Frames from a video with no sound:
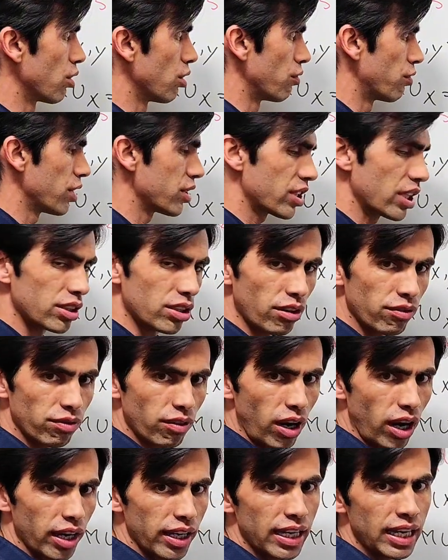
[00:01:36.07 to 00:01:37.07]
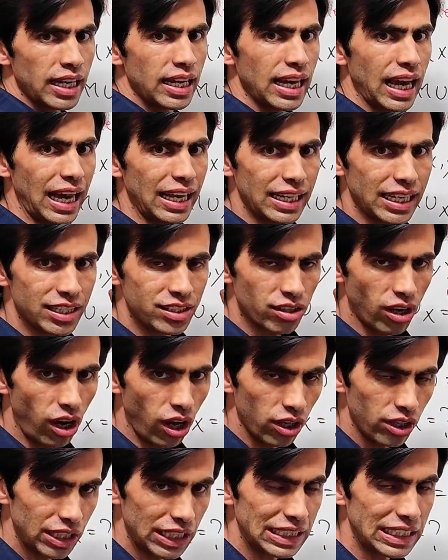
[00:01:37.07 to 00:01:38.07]
coefficient of y, and it's
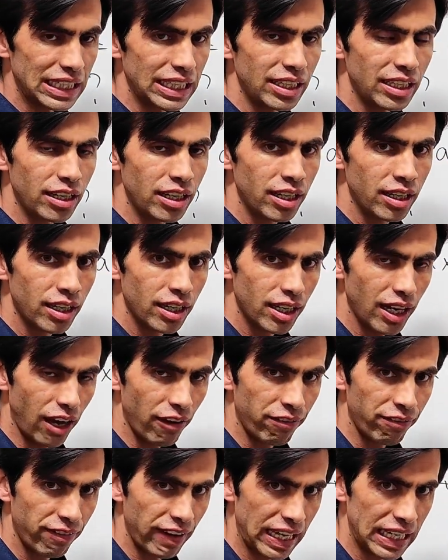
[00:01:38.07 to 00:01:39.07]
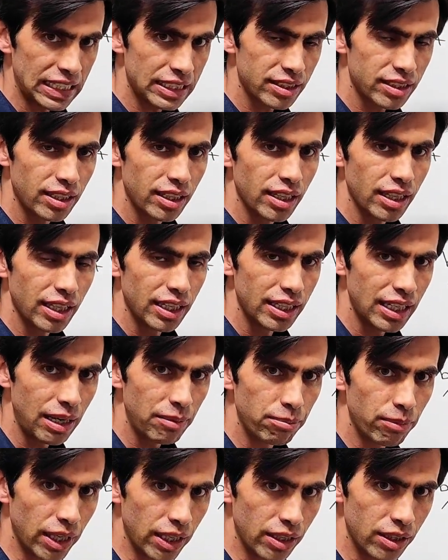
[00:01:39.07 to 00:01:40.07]
already a fixed
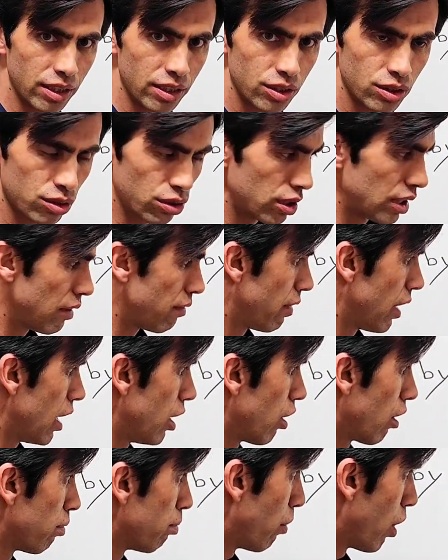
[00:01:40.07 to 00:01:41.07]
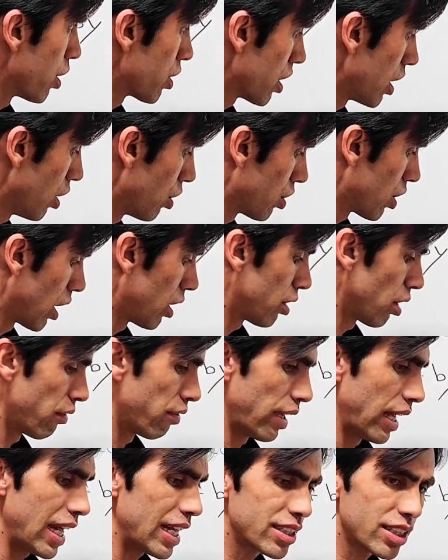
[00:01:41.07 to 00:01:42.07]
number. So the value of marginal utility
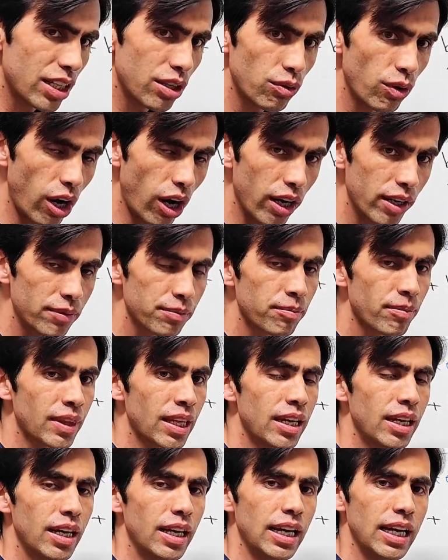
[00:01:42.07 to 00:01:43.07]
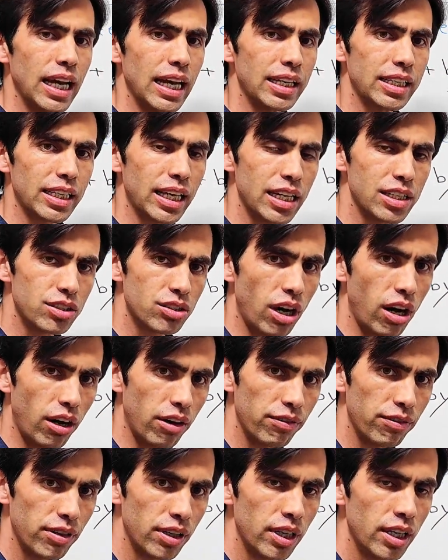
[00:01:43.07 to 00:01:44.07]
of x and y in case
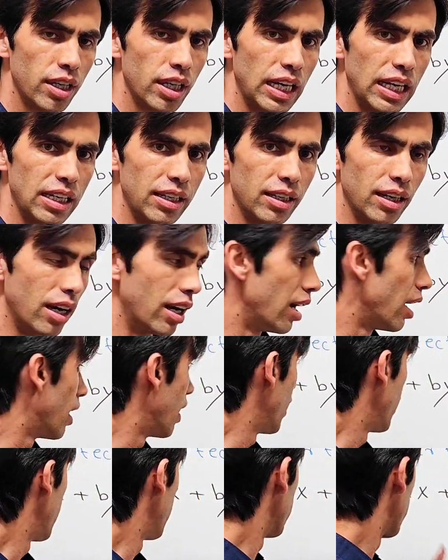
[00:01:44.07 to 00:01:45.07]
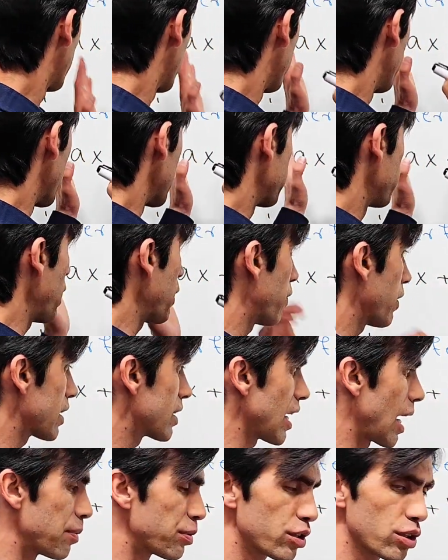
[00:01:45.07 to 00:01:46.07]
of this perfect
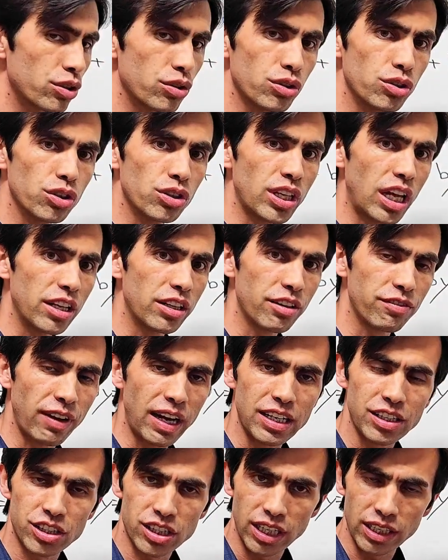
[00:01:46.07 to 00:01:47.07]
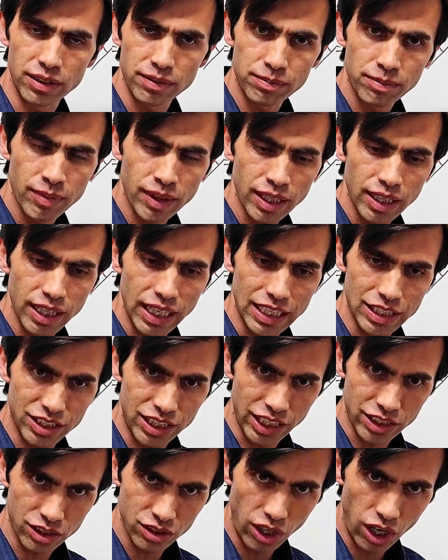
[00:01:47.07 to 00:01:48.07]
substitute utility function
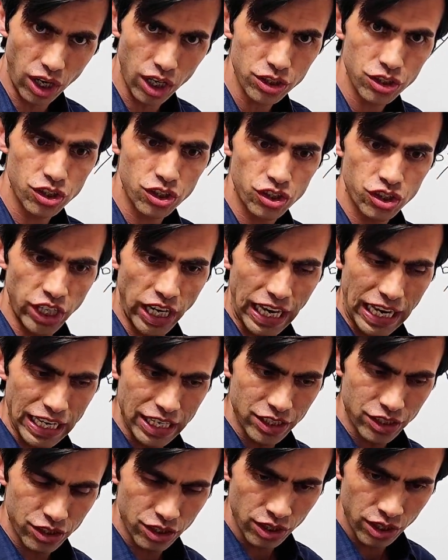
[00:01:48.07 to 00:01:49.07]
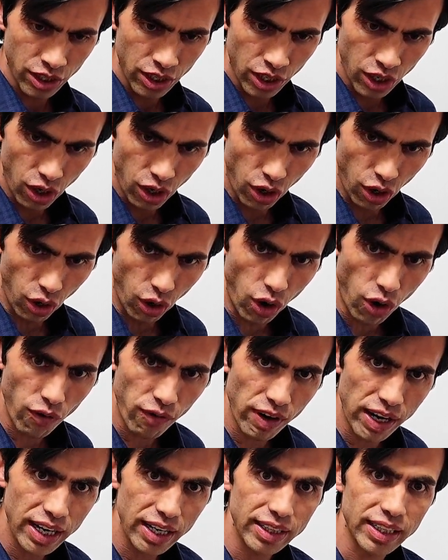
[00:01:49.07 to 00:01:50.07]
does not change
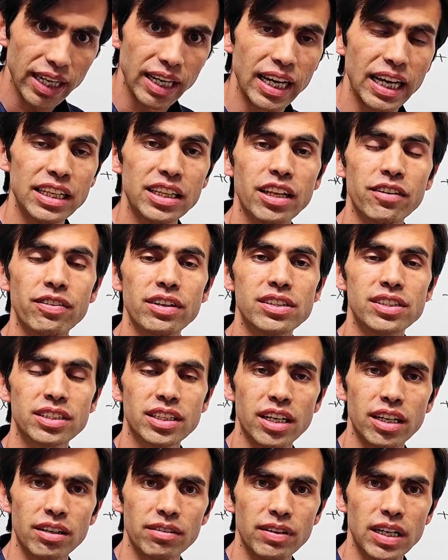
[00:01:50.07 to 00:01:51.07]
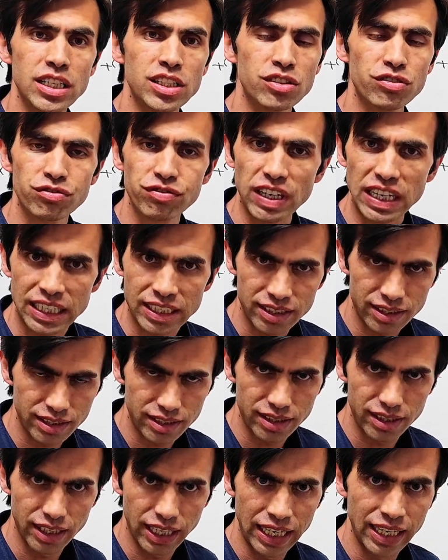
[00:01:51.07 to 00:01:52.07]
over the indifference curve. It's
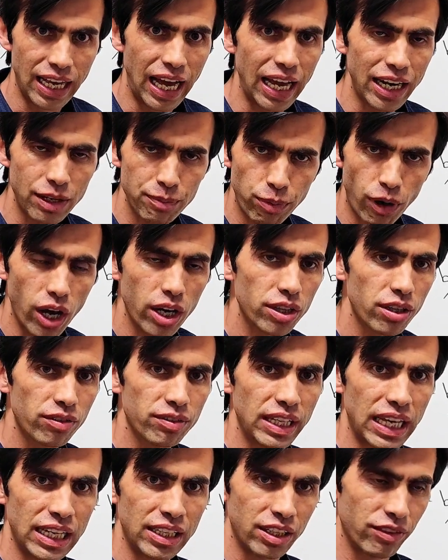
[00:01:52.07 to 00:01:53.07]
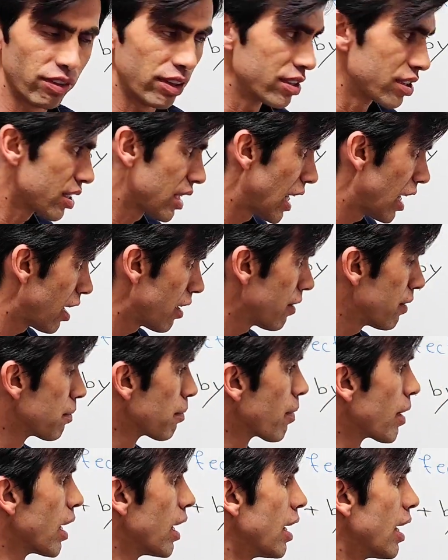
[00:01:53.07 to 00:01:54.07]
fixed in any point of the indifference curve,
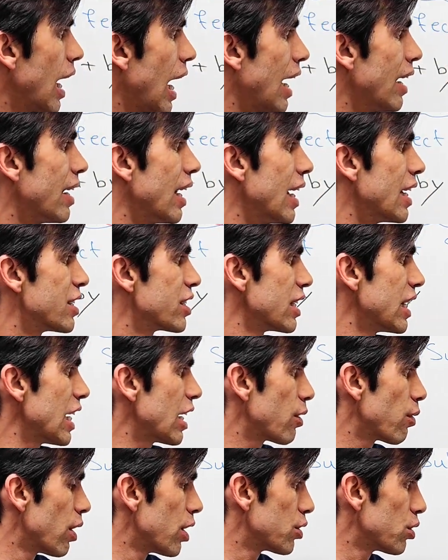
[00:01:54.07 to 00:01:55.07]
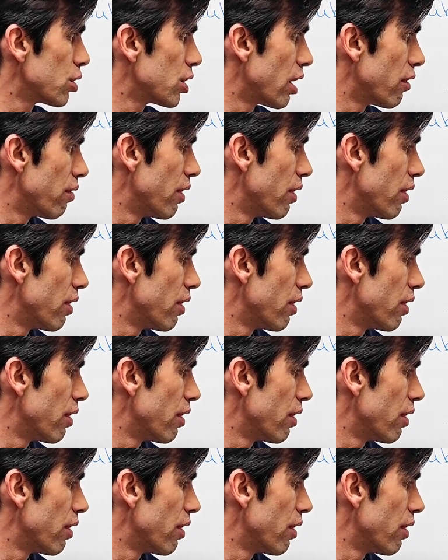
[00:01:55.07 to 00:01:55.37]
and it's equal to the